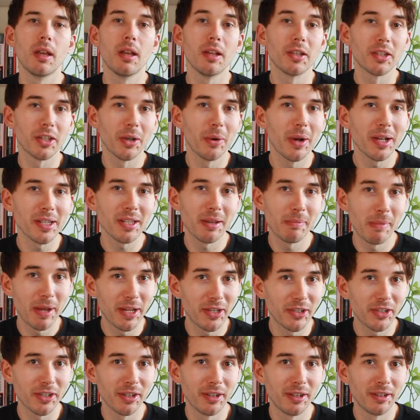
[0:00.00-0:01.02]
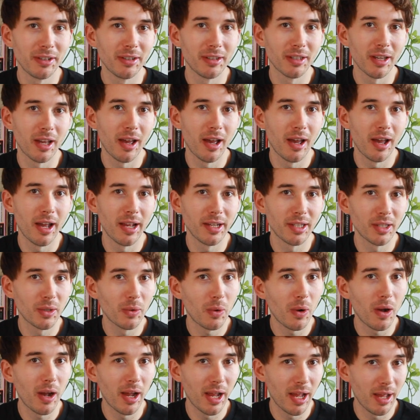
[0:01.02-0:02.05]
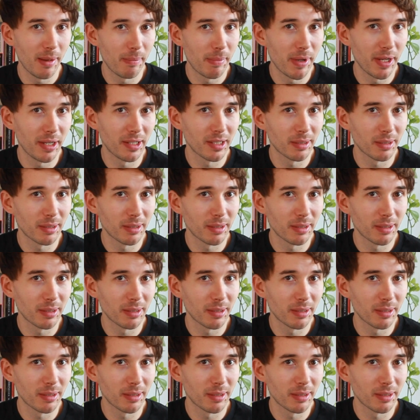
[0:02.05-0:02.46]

So as I mentioned, it's quite a big